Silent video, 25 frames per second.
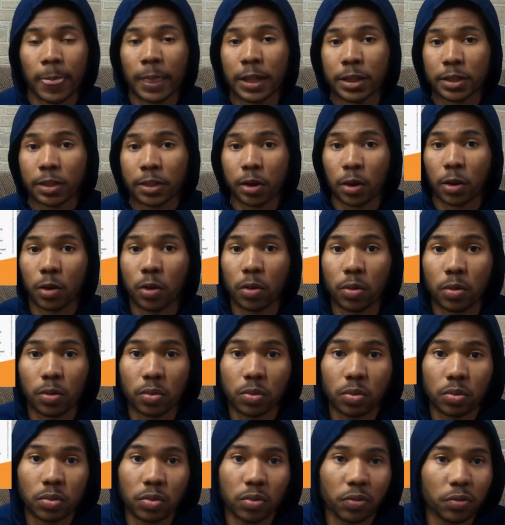So
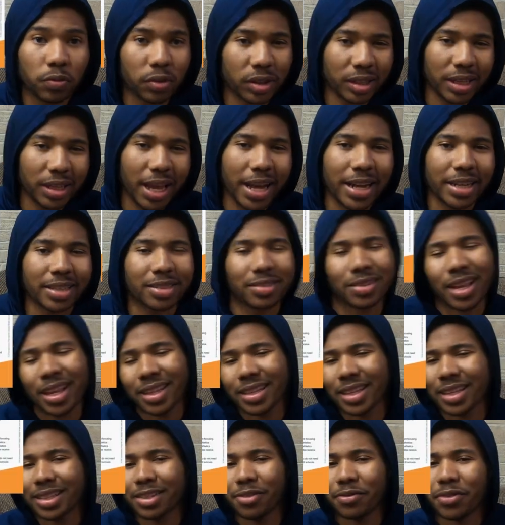for, like, I
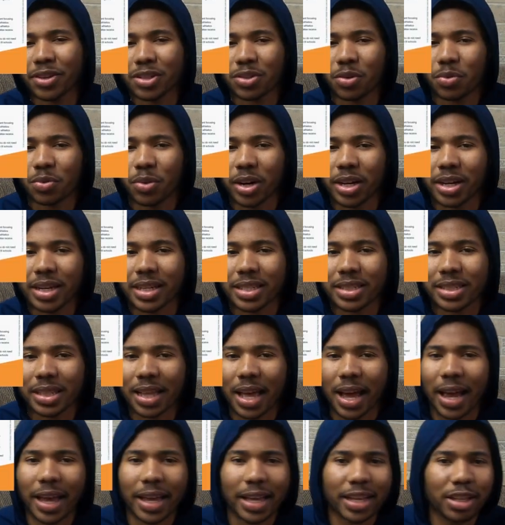think division one is
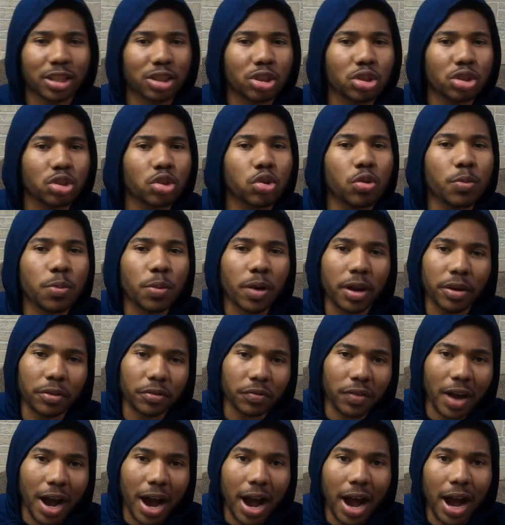like two point
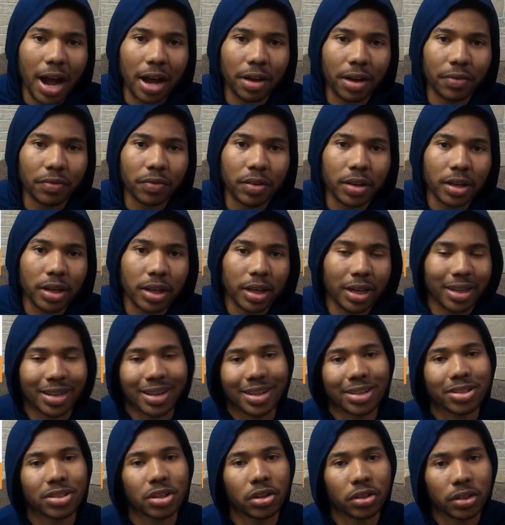five and
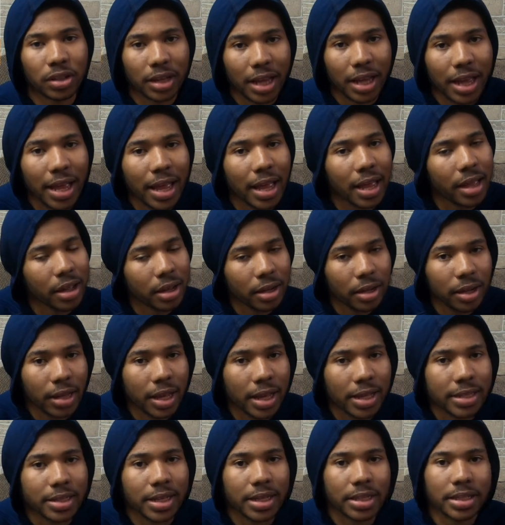a certain uh,
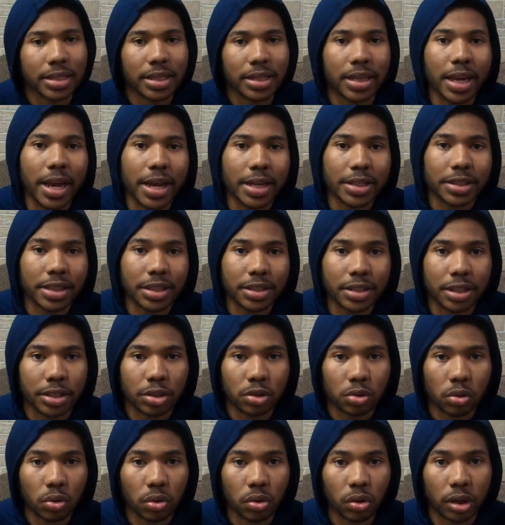S A T, A C T
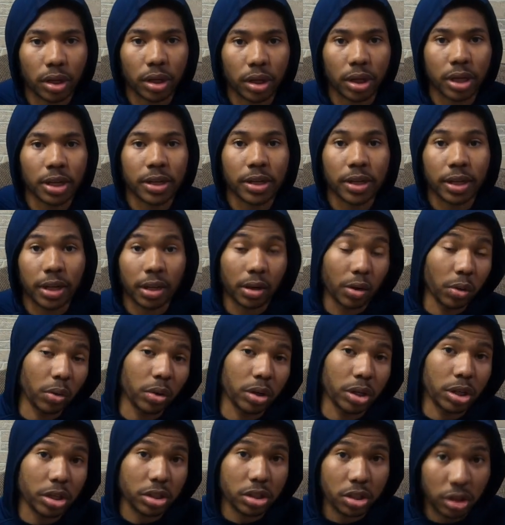score in
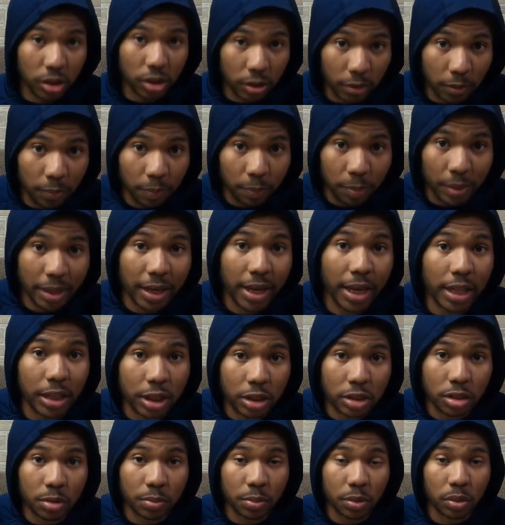order to be
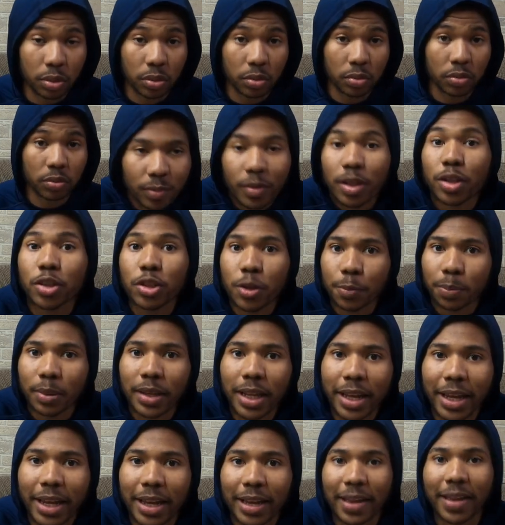eligible to
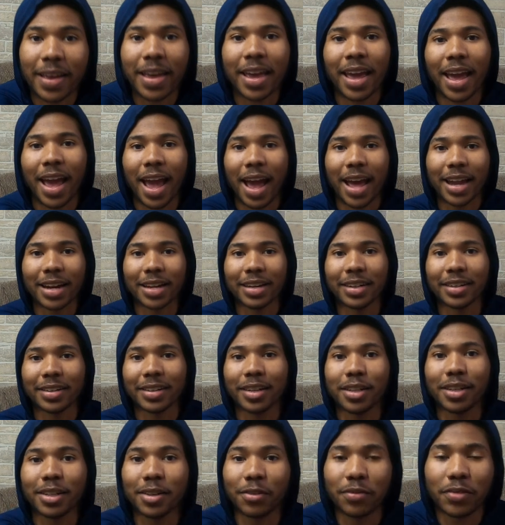play at a,
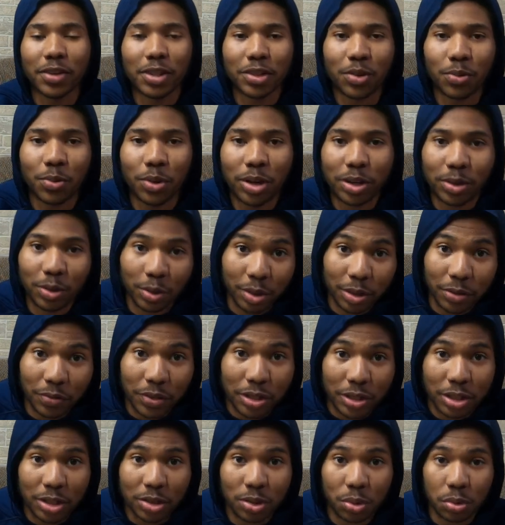a division one or
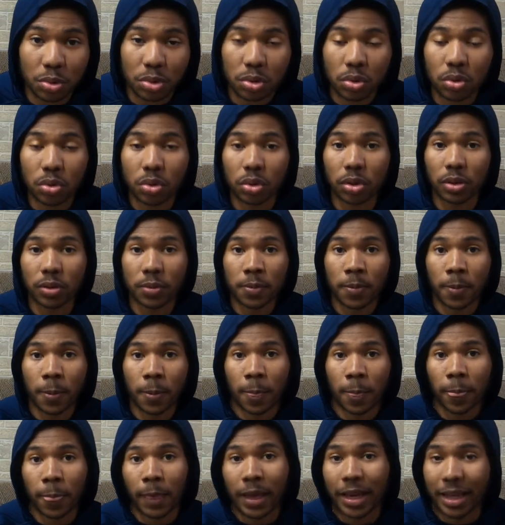division two school,
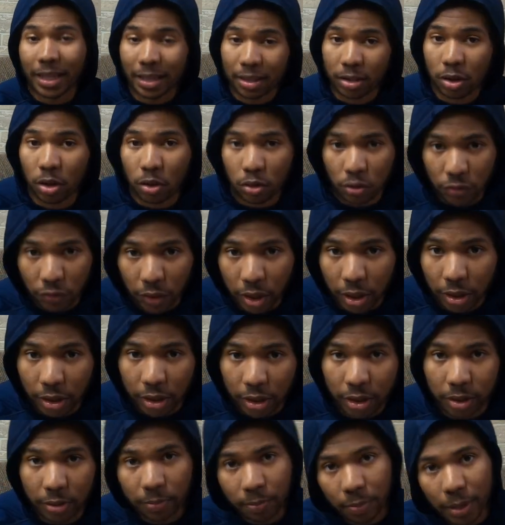and those
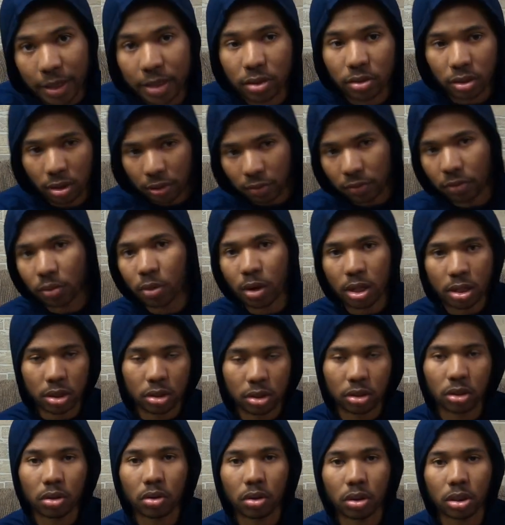vary based off of whether
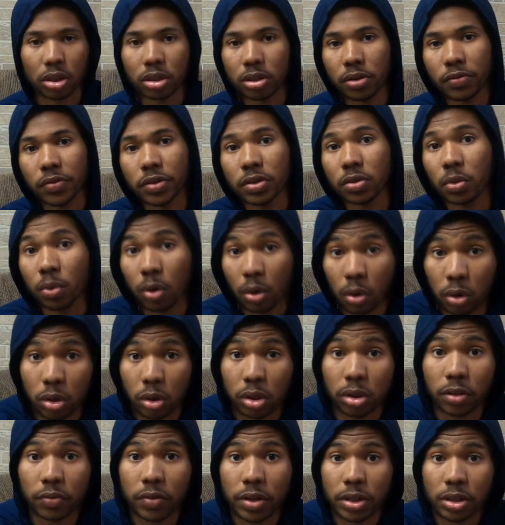you're going to division one or
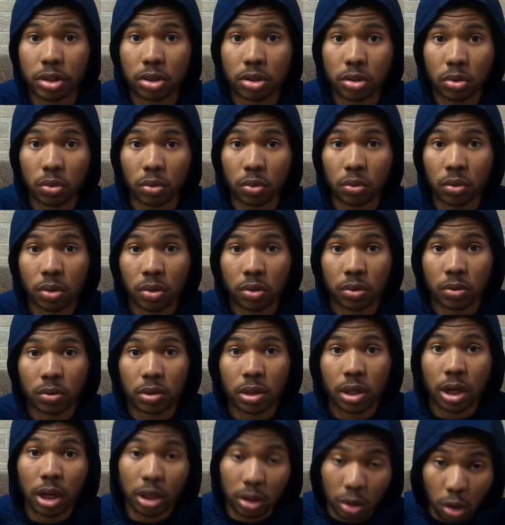division two,
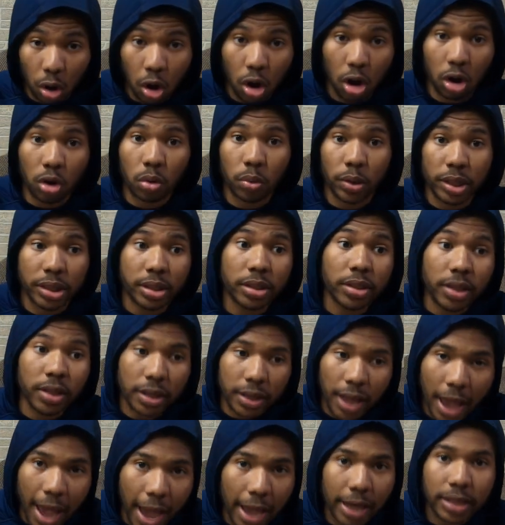along with
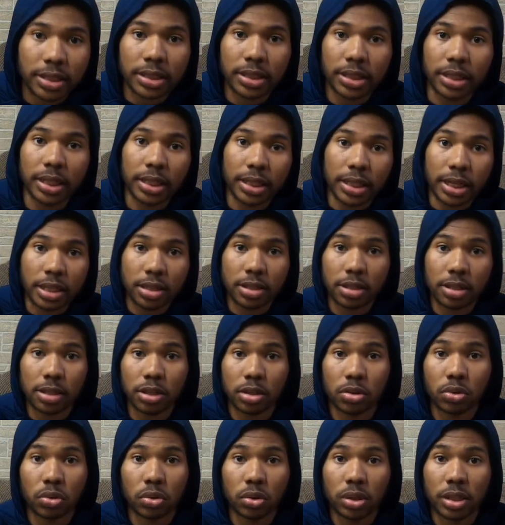actually getting into the
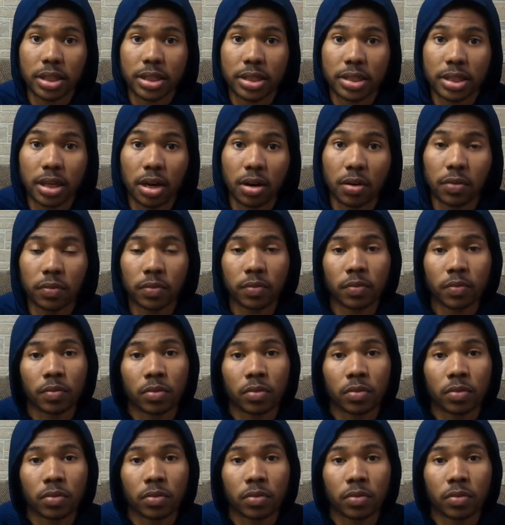school itself.